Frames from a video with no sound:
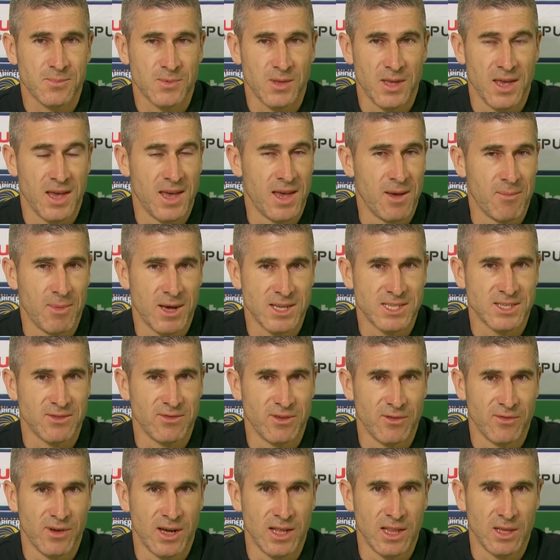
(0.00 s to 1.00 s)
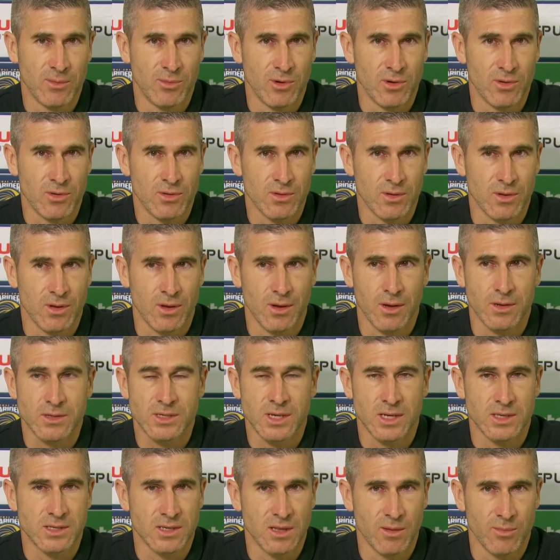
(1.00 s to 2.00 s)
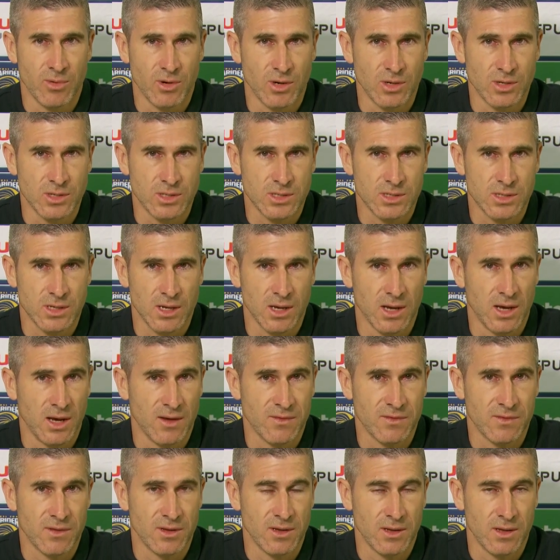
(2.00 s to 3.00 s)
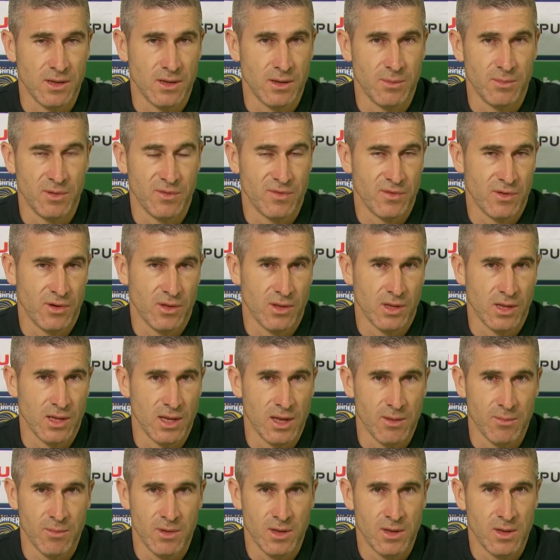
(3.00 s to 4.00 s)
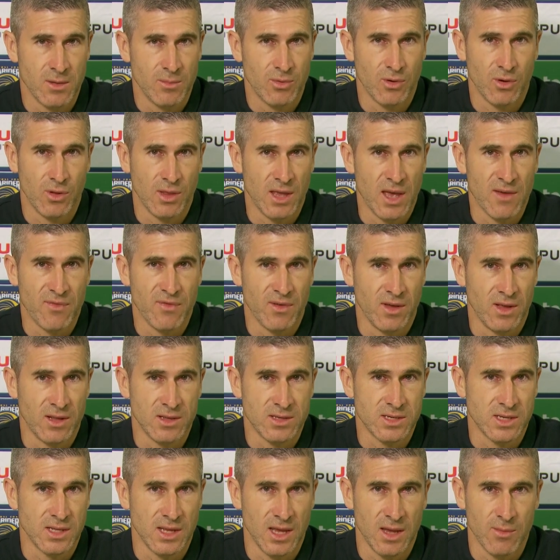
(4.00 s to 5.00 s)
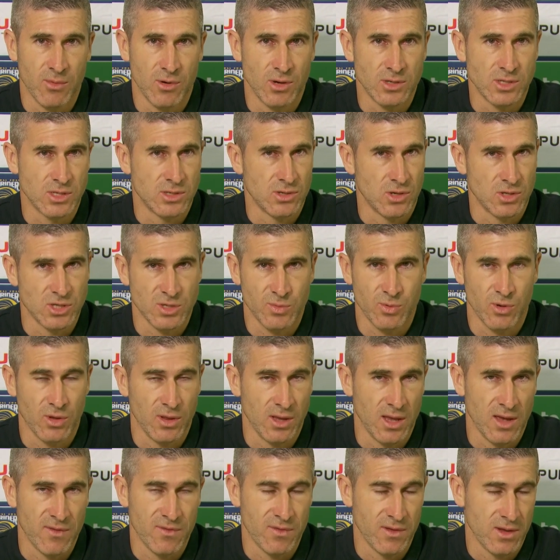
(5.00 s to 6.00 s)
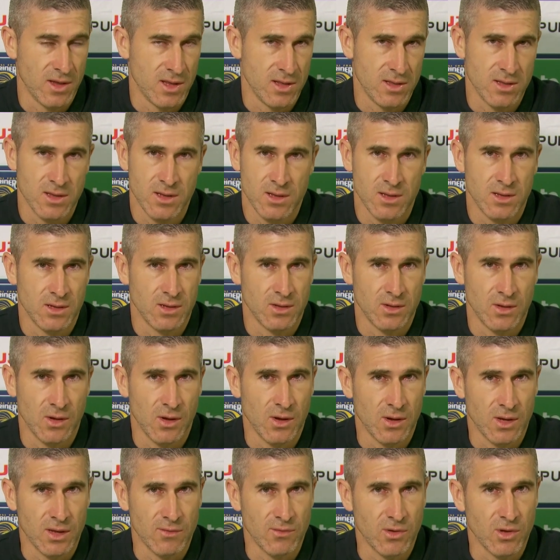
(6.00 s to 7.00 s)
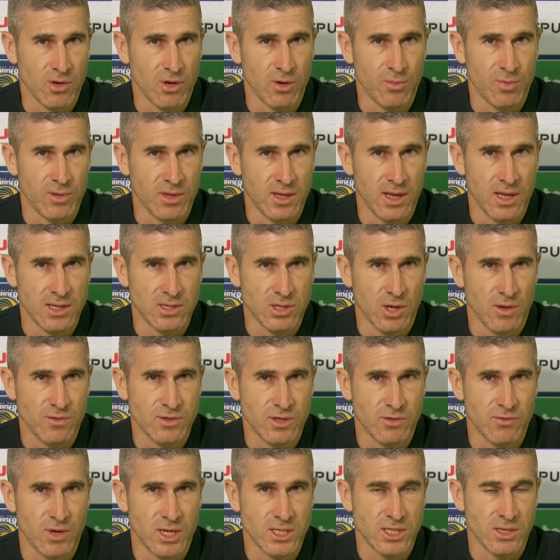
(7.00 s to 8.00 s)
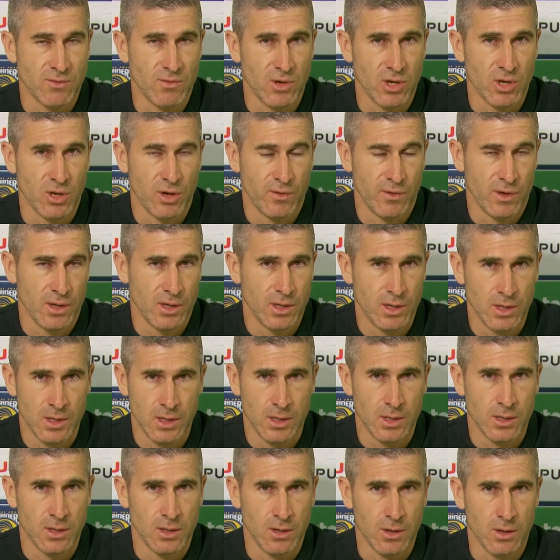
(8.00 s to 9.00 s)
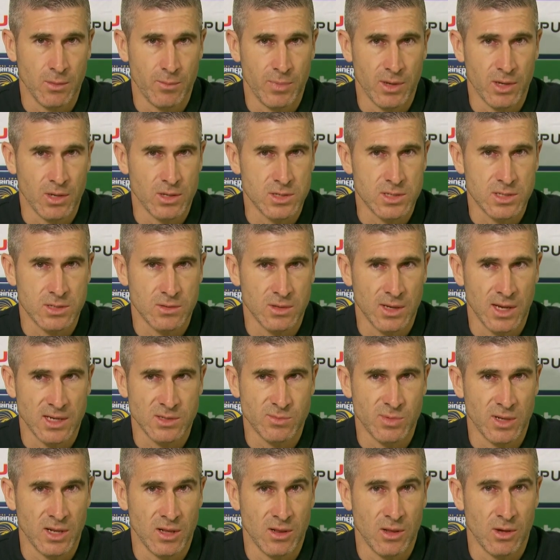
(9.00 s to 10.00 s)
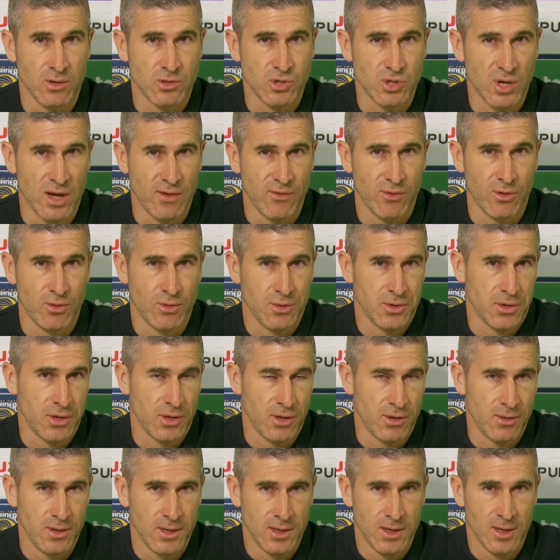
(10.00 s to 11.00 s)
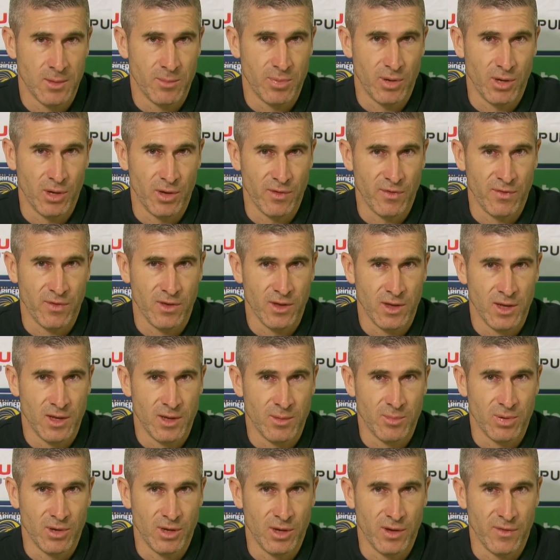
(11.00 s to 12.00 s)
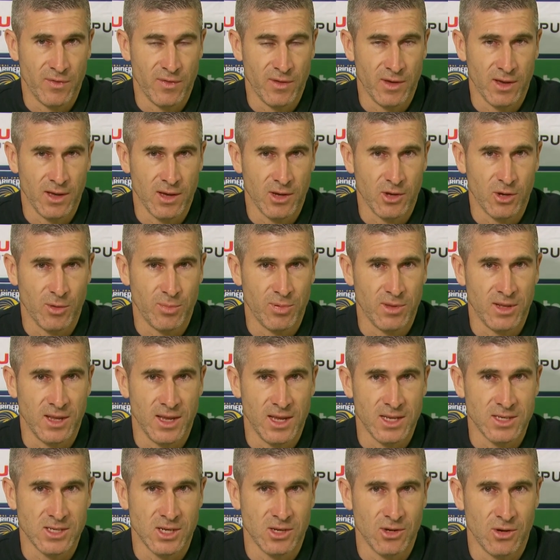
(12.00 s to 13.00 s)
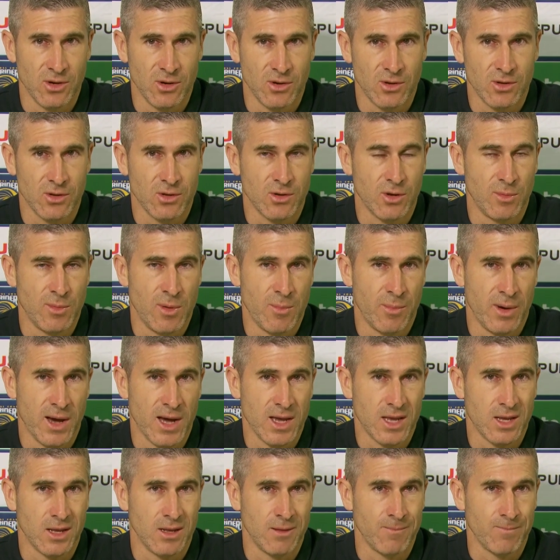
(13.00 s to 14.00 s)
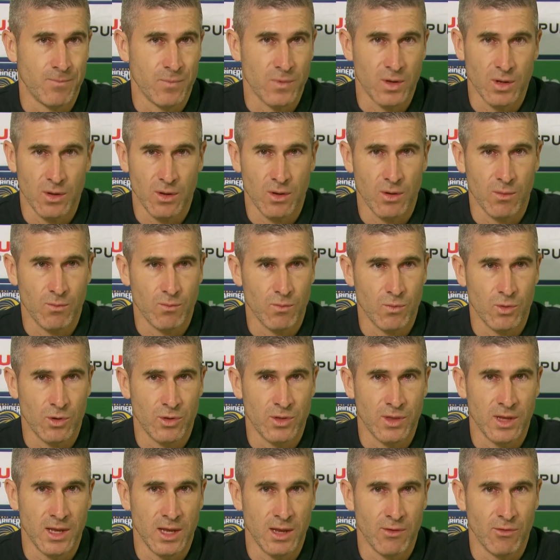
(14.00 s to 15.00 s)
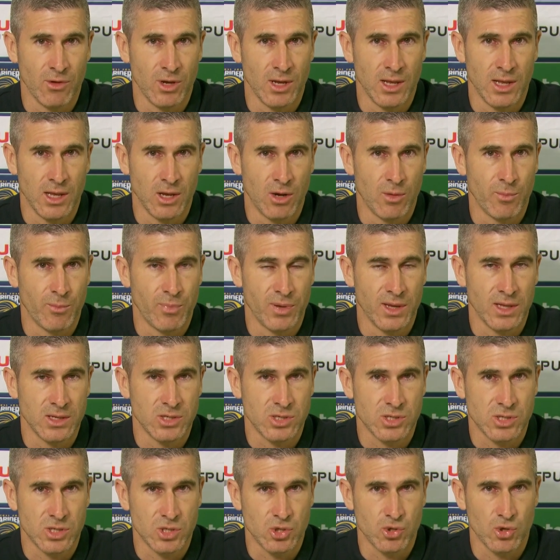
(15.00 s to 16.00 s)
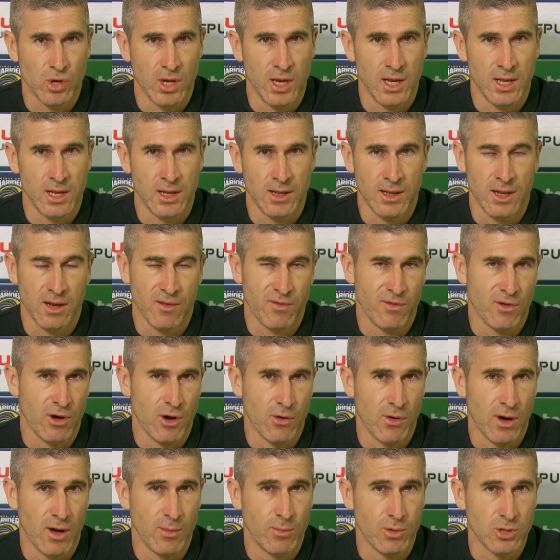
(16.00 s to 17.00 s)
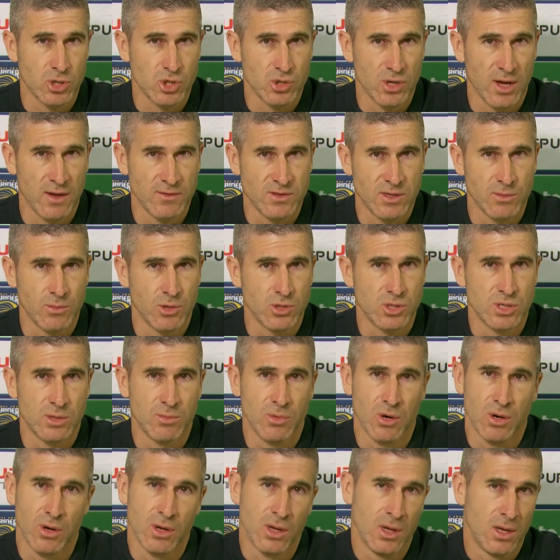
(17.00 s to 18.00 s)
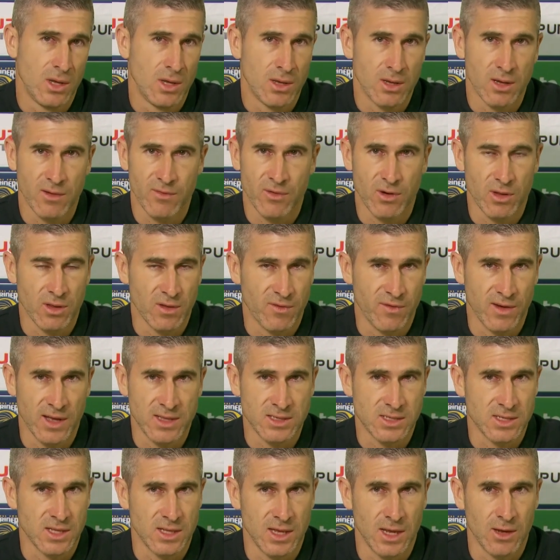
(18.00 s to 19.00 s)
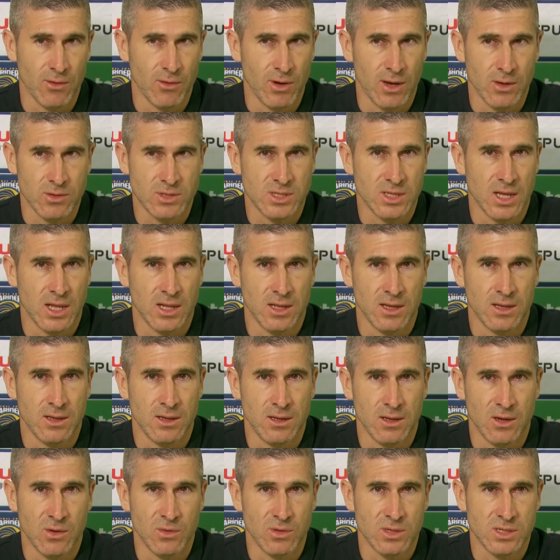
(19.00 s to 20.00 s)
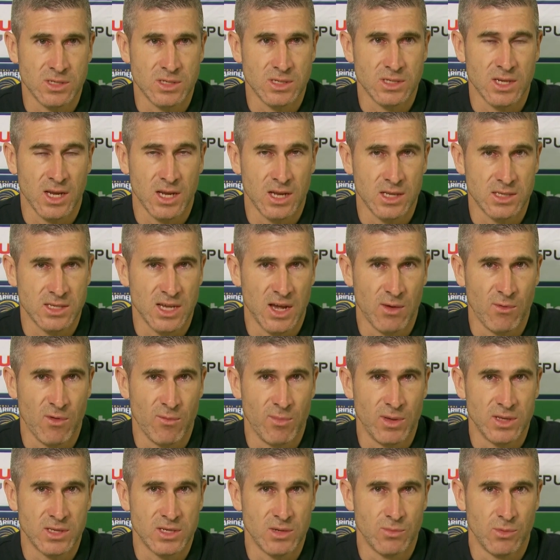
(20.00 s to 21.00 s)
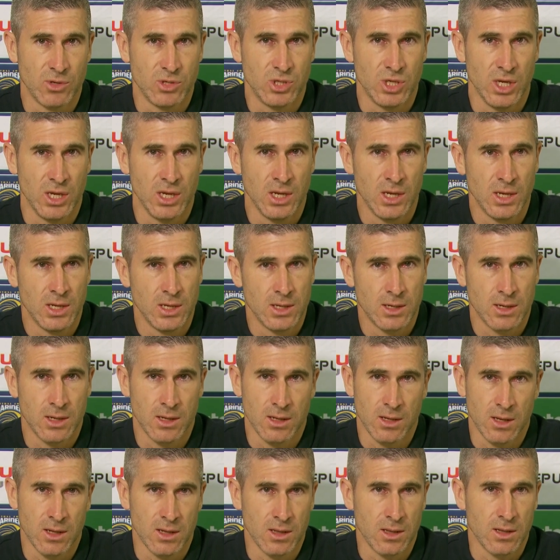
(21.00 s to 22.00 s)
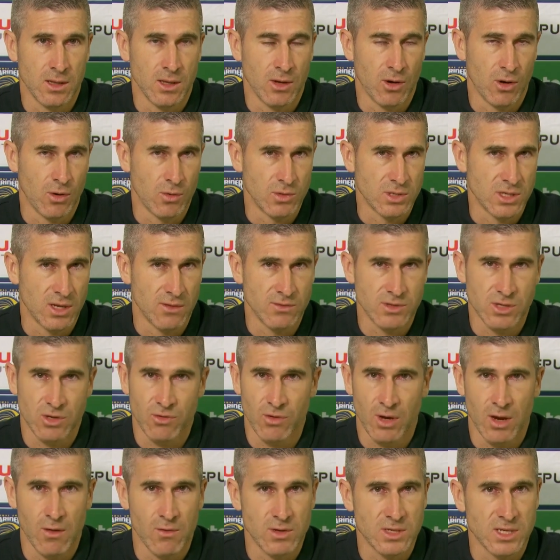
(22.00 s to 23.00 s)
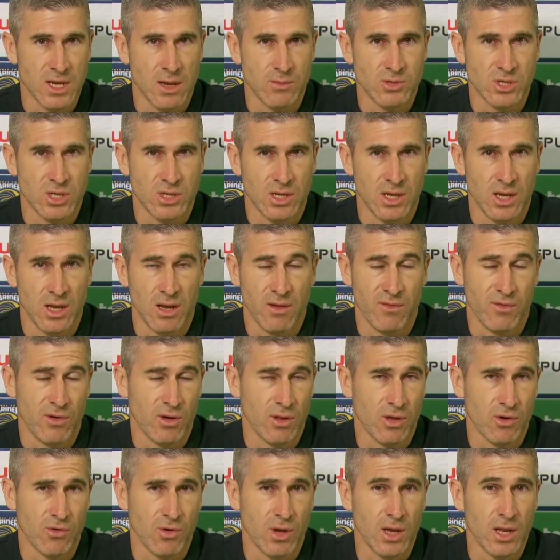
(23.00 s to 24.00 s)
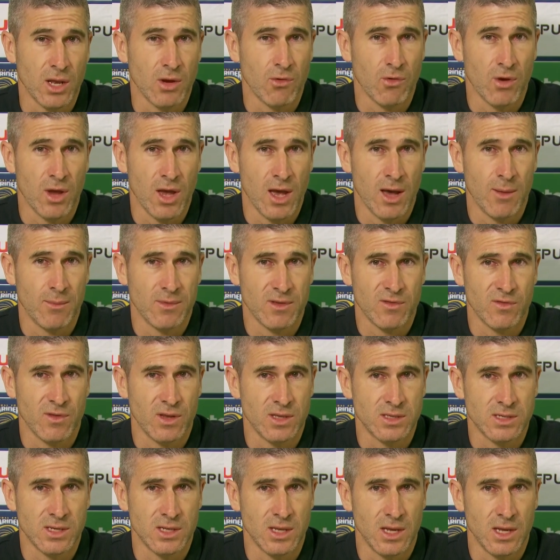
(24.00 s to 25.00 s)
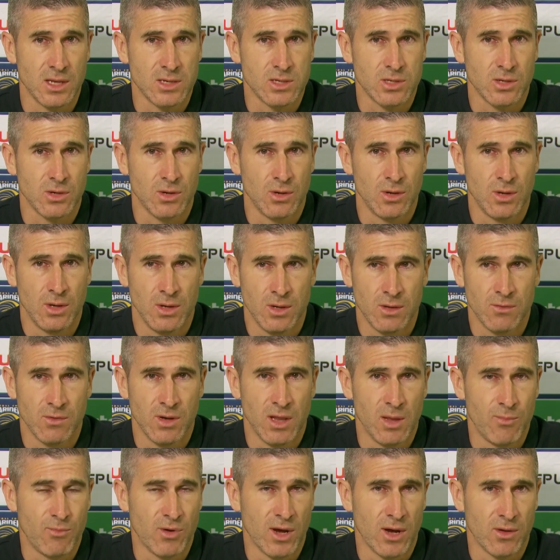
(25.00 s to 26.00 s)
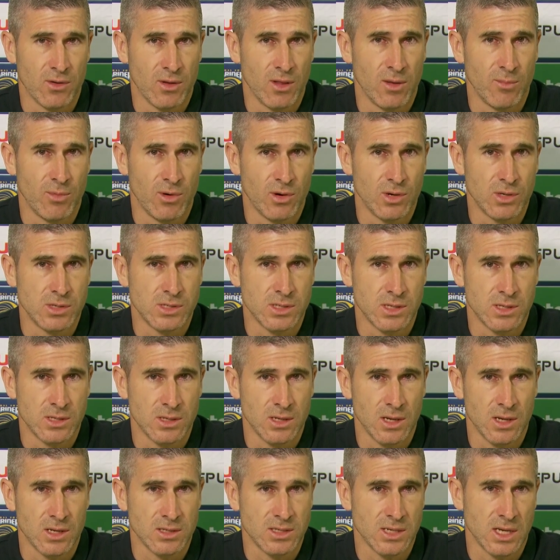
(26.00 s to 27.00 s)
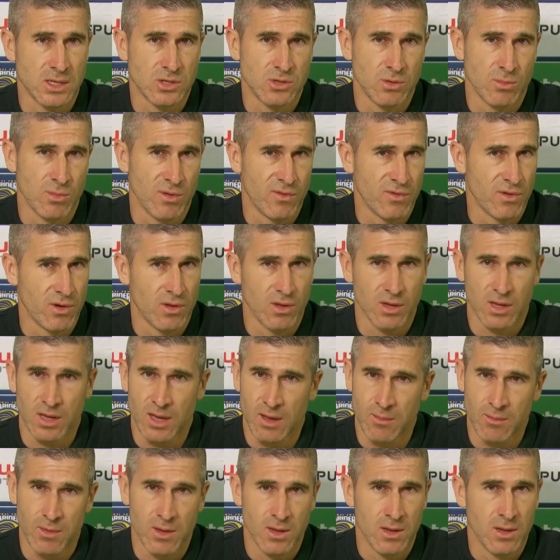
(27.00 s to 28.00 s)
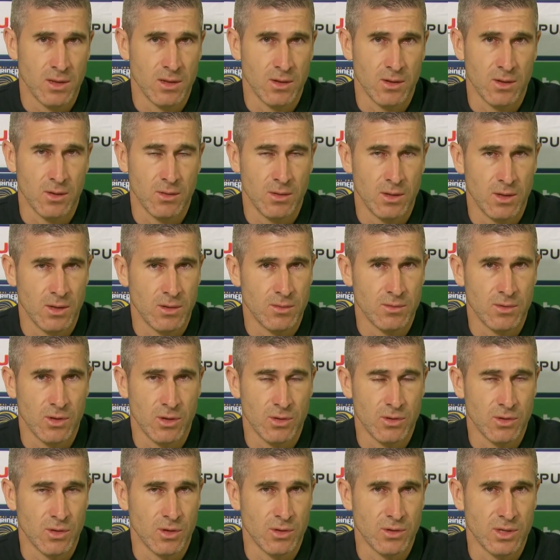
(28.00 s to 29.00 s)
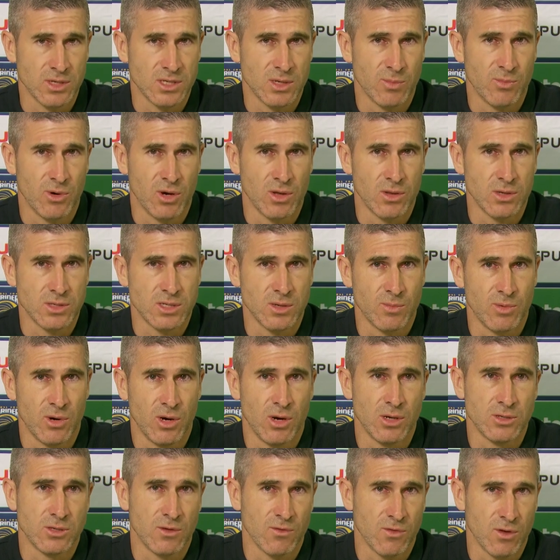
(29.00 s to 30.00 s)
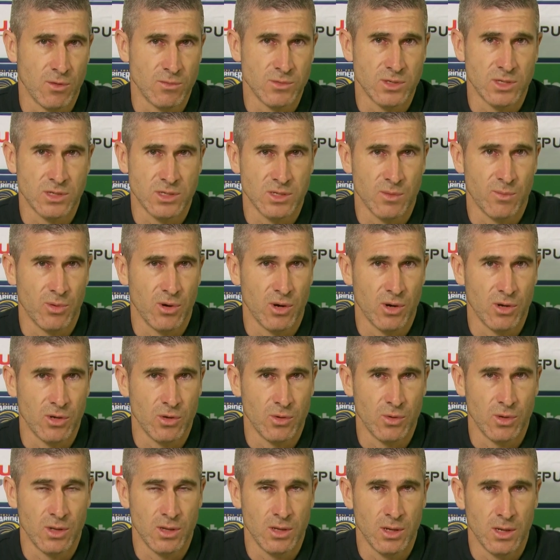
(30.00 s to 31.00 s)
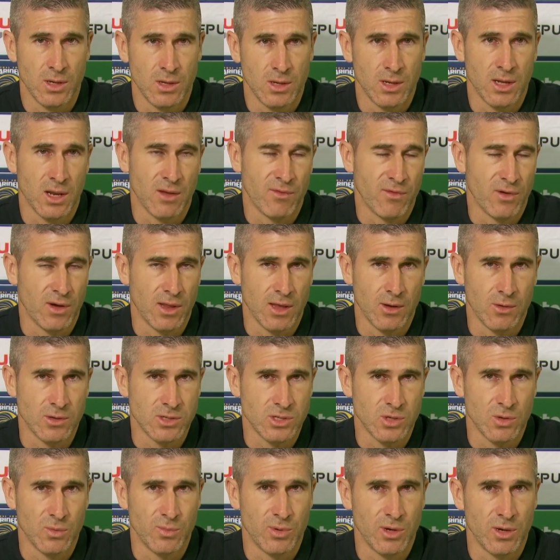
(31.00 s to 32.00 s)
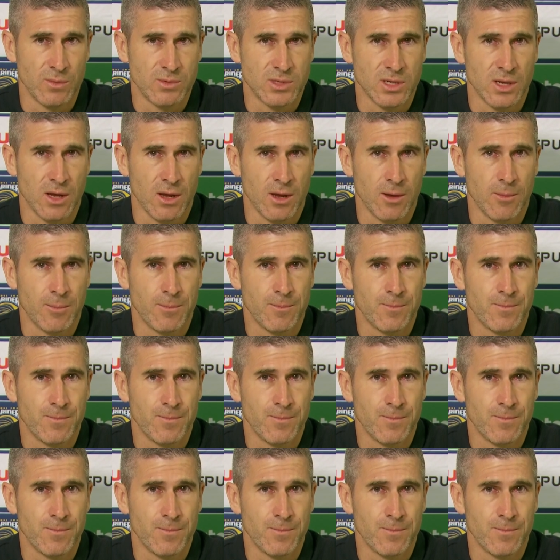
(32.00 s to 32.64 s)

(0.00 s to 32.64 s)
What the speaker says: Yeah, massively valuable. You know, I said to the boys before the game, put the effort in today, boys. As long as you put the effort in, you know, I'll give you a couple of days off to rest and recover, you know, because it has been a long travel, you know. Perth a couple of days ago, and coming back, and, you know, one day really on pitch to train, and then a four-hour bus drive to Mudgee. But I thought the fans today were outstanding. You know, it's the second time we've been to Mudgee, and they always give us a great reception here, and I thought they created a great atmosphere today. So really proud of the boys, and I said to them before the game, you know, don't disappoint the supporters. Have come to support you, and I thought they were superb tonight.